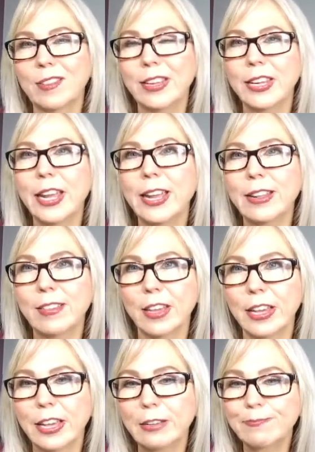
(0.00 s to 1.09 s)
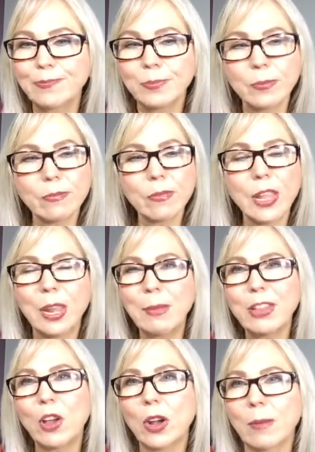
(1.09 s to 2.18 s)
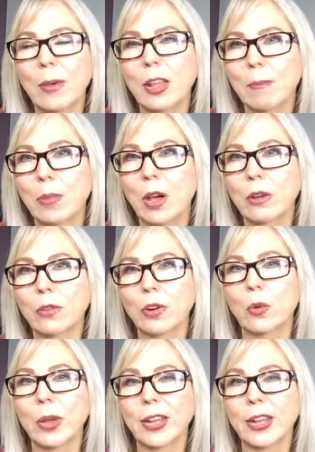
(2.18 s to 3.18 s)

DAD. Let me talk about a block real quick.